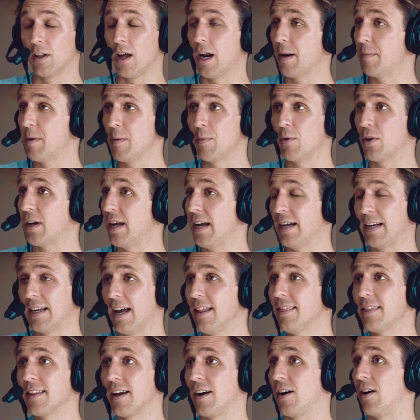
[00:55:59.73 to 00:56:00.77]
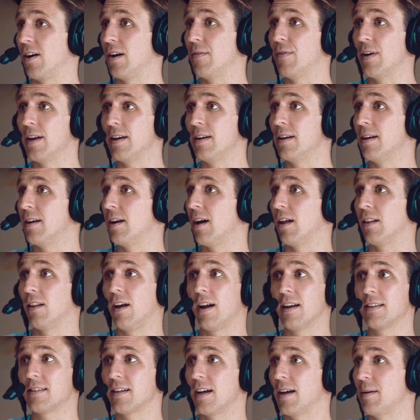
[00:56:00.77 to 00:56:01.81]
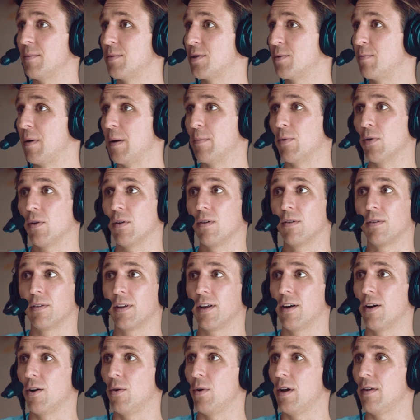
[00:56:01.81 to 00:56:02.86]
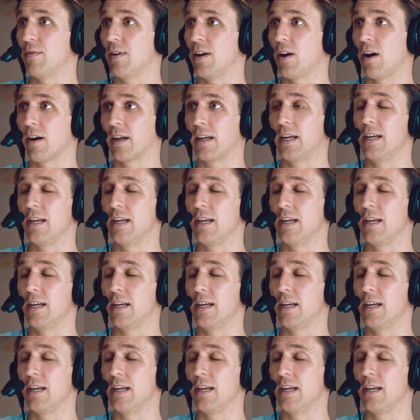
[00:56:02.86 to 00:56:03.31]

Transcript: a lot of people can't get there. Even a lot of times, people, even on a